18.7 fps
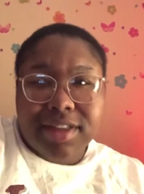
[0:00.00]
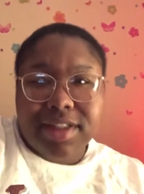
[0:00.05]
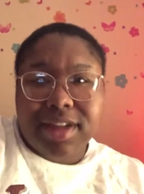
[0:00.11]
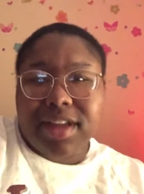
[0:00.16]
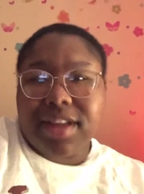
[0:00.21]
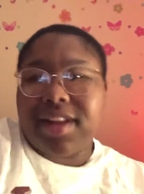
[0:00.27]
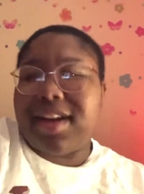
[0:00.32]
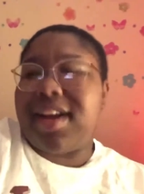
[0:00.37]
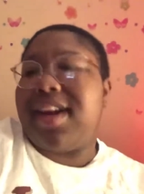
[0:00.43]
And
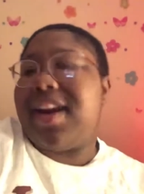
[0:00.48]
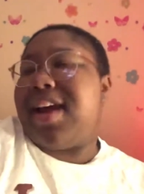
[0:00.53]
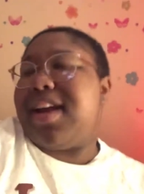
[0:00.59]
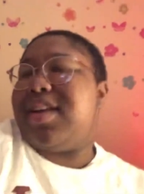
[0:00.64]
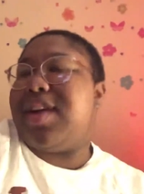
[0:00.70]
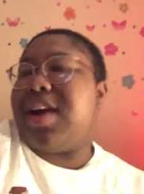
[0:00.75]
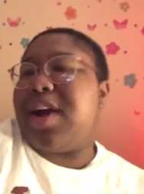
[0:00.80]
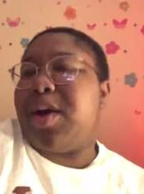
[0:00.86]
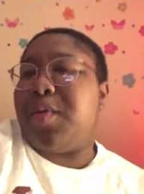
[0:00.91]
then again,
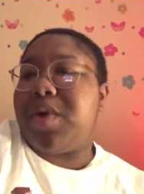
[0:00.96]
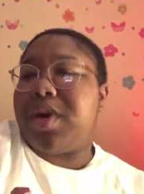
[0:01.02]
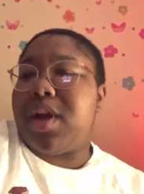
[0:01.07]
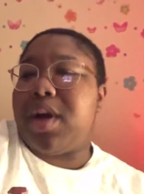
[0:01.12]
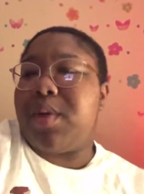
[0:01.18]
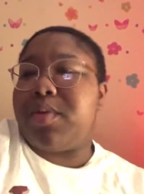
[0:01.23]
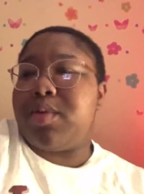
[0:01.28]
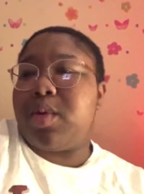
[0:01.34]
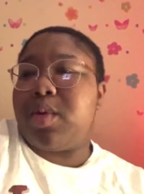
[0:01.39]
I, I want
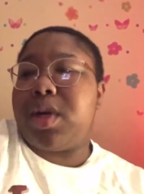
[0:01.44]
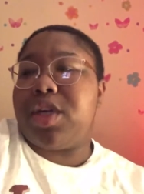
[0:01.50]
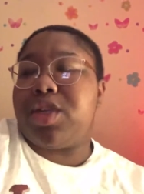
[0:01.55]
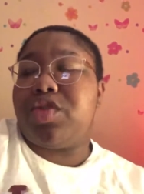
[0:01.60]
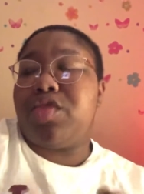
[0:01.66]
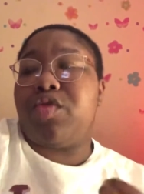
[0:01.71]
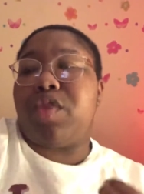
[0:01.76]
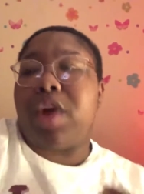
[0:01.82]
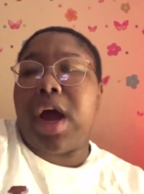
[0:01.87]
I to
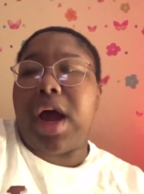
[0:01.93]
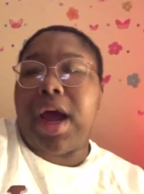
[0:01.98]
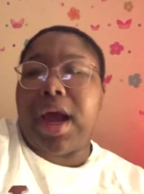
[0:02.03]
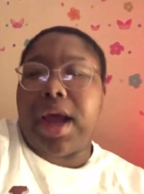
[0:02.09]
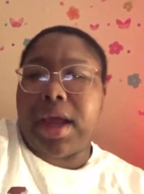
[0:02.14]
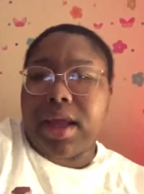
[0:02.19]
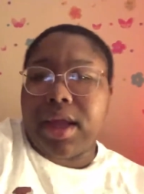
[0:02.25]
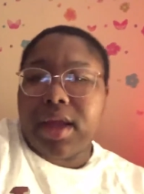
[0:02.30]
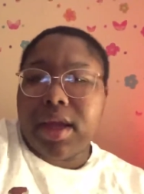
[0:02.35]
try
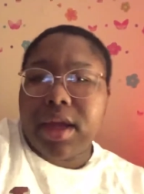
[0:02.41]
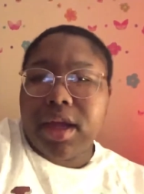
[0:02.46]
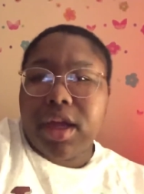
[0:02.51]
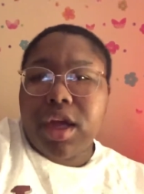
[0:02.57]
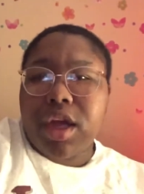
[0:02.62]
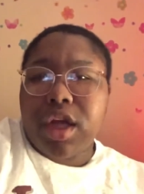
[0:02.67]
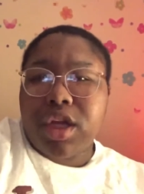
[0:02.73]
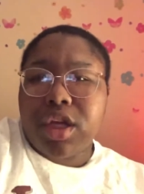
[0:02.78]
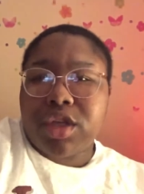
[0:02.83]

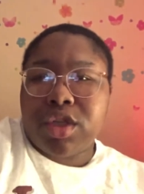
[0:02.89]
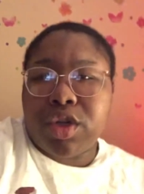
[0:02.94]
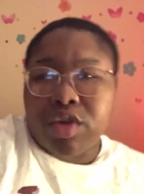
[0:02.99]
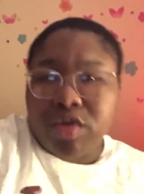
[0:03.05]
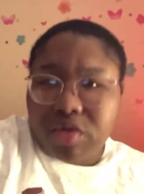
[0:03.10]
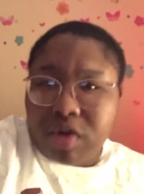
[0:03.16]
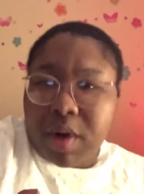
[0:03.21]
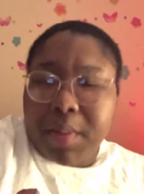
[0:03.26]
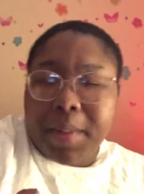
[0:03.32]
to
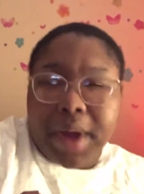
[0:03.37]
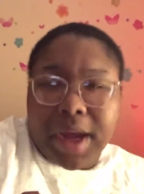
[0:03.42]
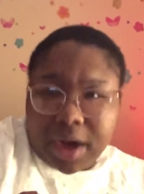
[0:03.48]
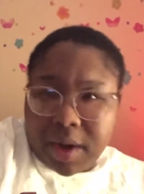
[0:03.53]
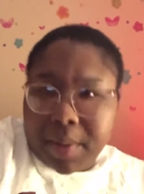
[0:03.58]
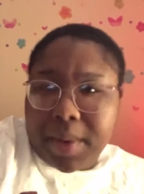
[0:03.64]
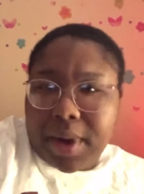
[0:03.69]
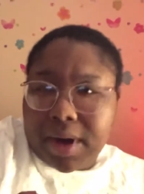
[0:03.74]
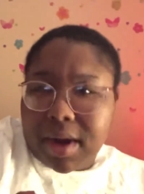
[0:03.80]
grow my
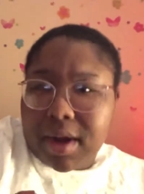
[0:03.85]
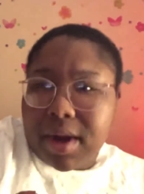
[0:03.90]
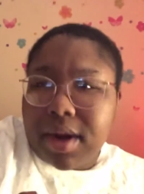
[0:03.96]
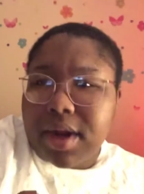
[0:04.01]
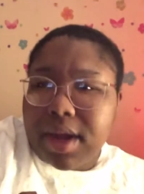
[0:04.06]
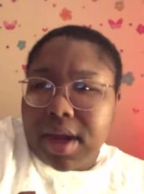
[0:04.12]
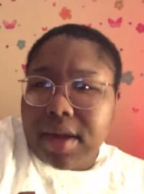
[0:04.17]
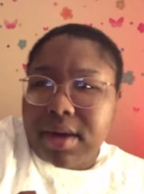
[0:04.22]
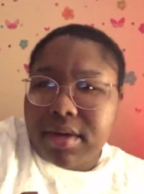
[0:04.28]
hair back out
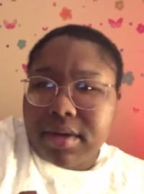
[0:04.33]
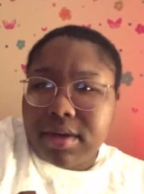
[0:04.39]
again.